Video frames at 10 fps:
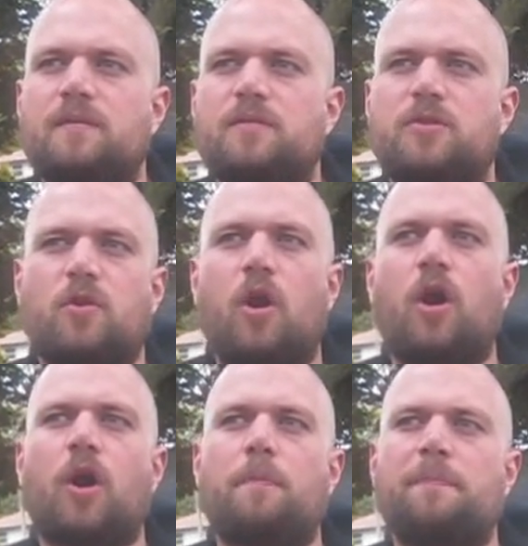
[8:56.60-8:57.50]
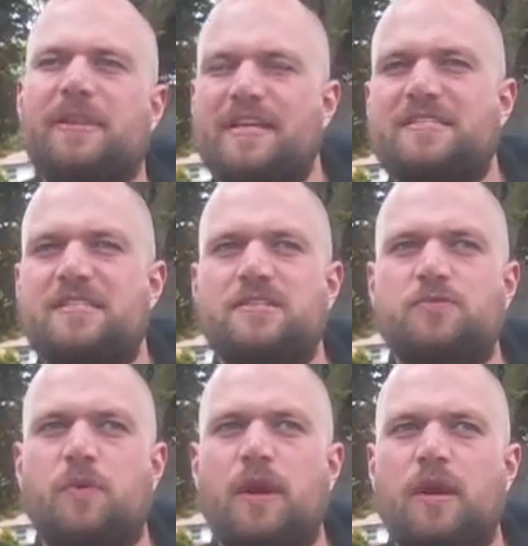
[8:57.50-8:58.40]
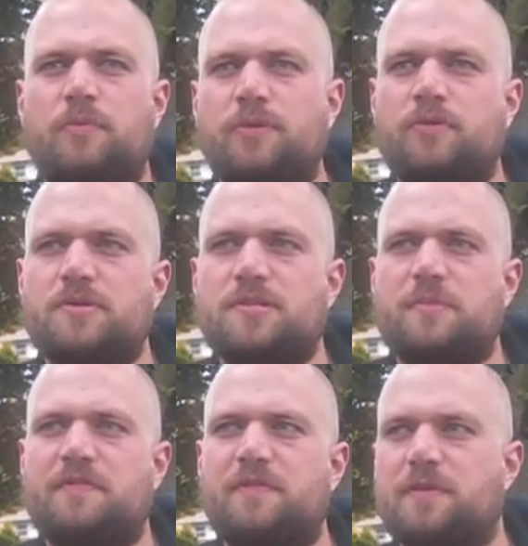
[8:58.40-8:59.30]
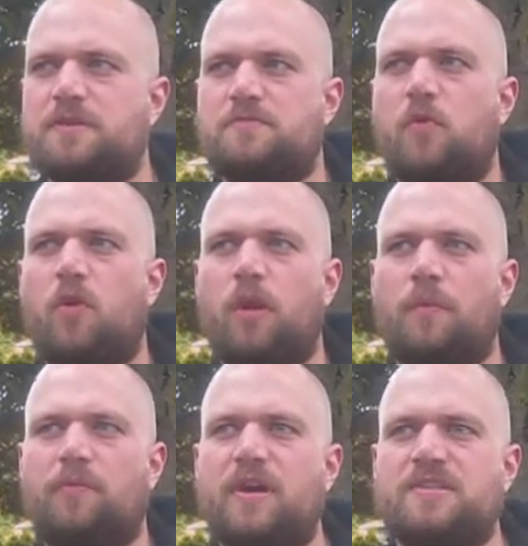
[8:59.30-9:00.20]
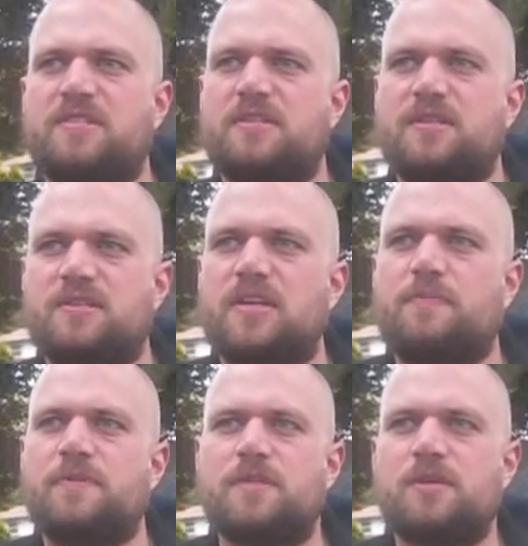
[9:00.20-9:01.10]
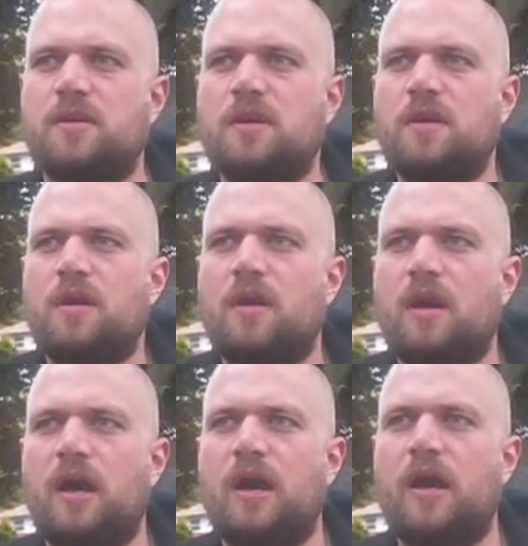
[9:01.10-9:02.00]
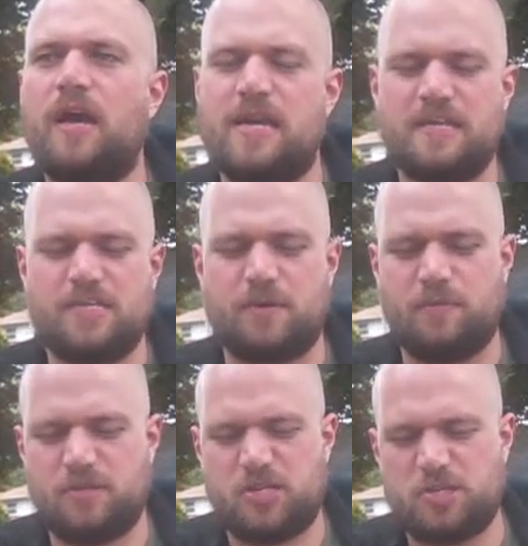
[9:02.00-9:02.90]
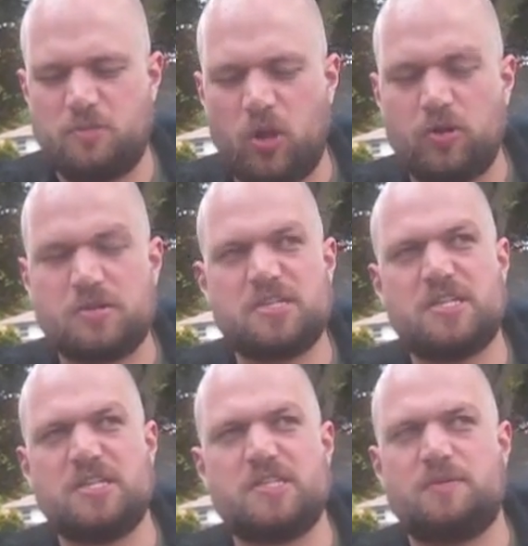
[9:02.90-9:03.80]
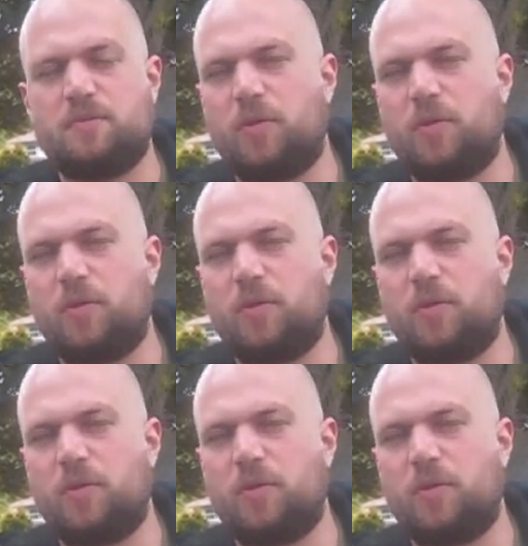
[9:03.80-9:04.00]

there are places where pluralism, I feel, is more present and accepted. In some of the smaller scenes, some of the